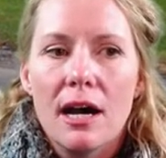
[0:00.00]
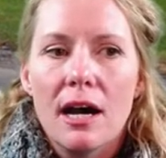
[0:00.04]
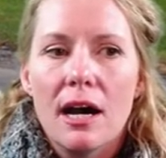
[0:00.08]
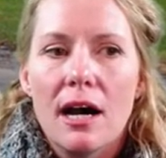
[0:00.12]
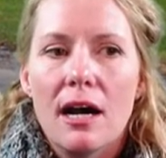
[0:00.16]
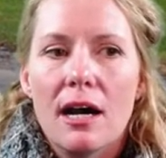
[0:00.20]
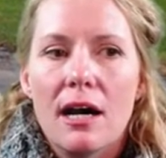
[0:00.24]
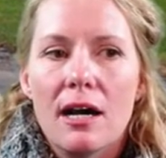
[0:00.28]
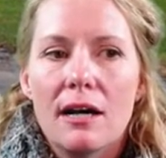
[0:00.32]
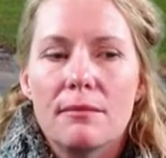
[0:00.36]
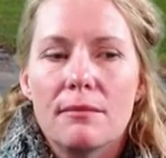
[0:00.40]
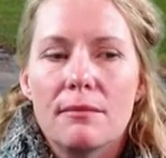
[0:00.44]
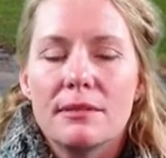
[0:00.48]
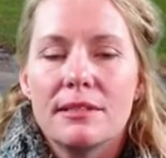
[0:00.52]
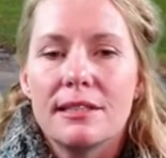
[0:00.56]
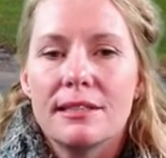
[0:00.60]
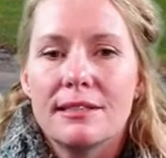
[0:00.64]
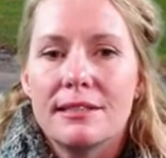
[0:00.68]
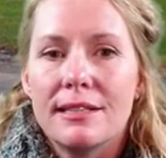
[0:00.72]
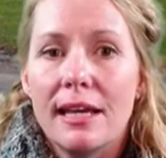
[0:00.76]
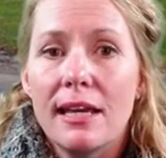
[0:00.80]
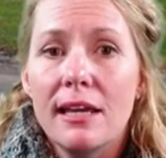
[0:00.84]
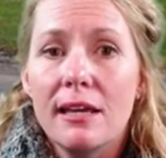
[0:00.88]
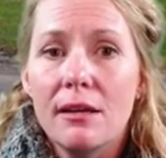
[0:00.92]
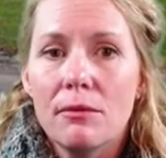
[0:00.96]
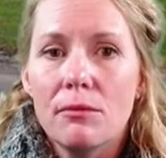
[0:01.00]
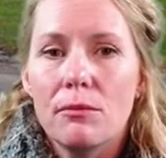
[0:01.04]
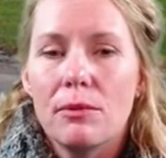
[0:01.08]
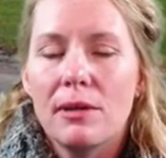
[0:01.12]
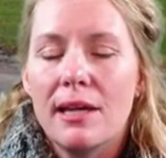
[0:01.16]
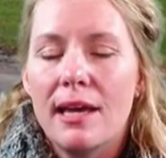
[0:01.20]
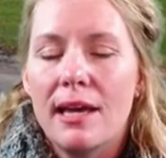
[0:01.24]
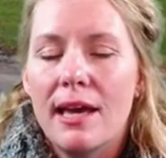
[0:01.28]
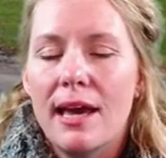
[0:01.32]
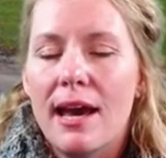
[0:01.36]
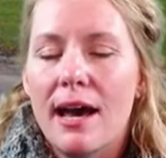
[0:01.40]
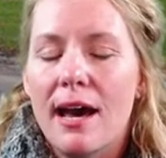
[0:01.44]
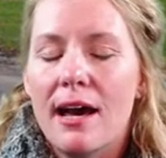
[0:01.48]
Um, to date, we
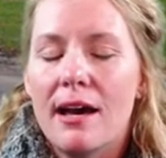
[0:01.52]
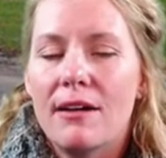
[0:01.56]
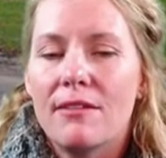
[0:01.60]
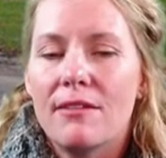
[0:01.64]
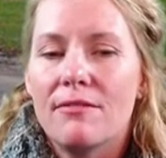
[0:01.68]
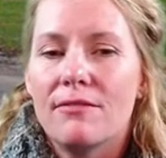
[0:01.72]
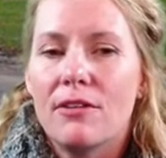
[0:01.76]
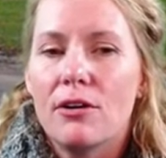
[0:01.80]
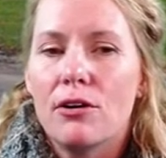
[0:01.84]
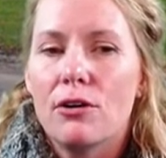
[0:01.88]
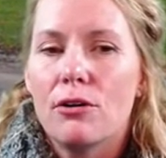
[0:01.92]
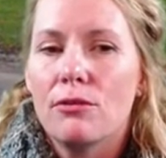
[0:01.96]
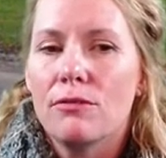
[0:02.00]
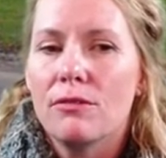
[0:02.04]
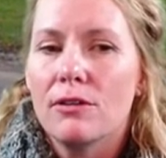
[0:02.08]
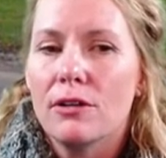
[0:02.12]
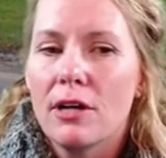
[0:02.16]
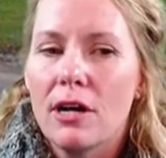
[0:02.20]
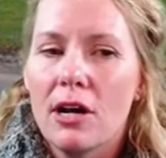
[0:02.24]
have over